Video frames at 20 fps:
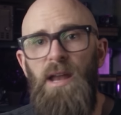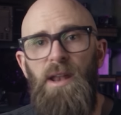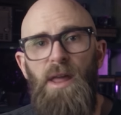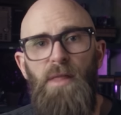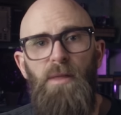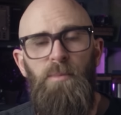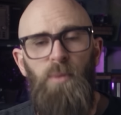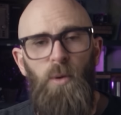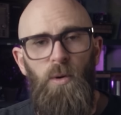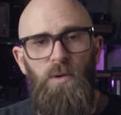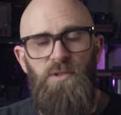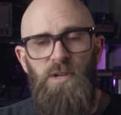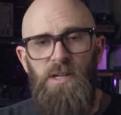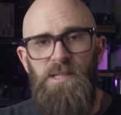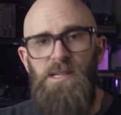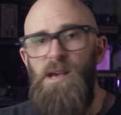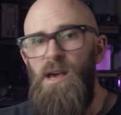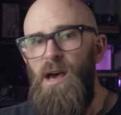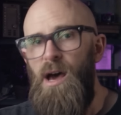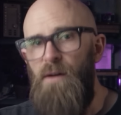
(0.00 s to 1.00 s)
another
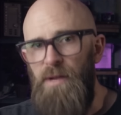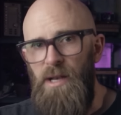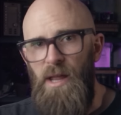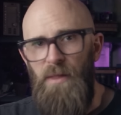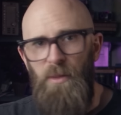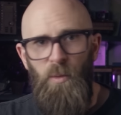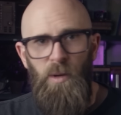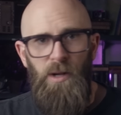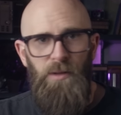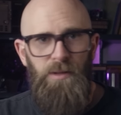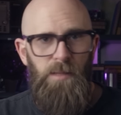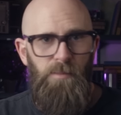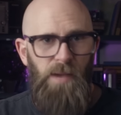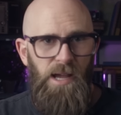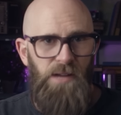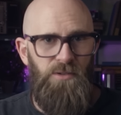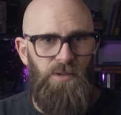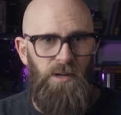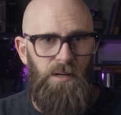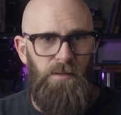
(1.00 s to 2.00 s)
portrait of another wealthy
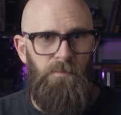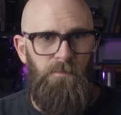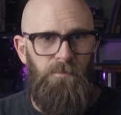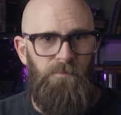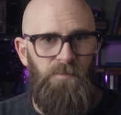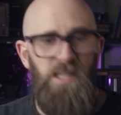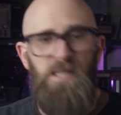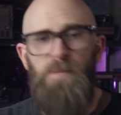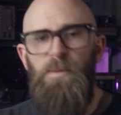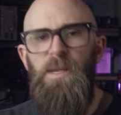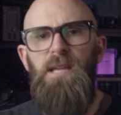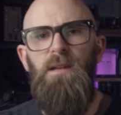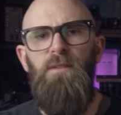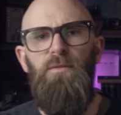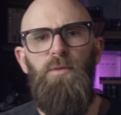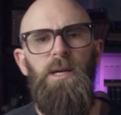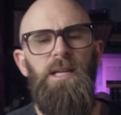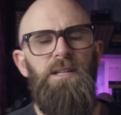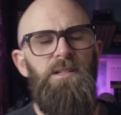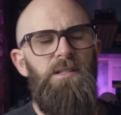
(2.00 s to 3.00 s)
patron. And speaking
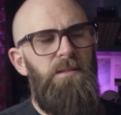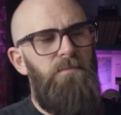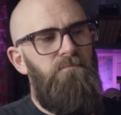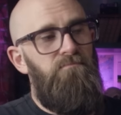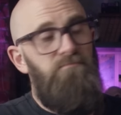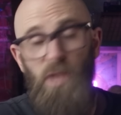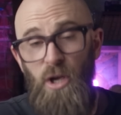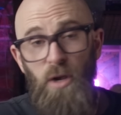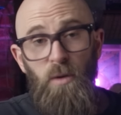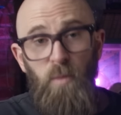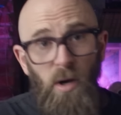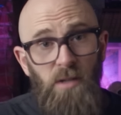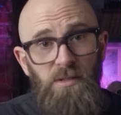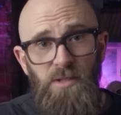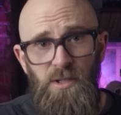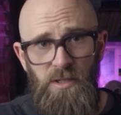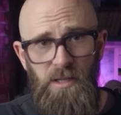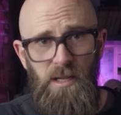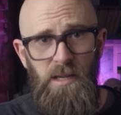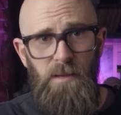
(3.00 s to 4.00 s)
of which, who was
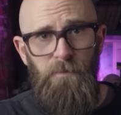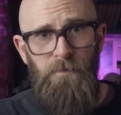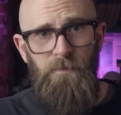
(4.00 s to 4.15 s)
she?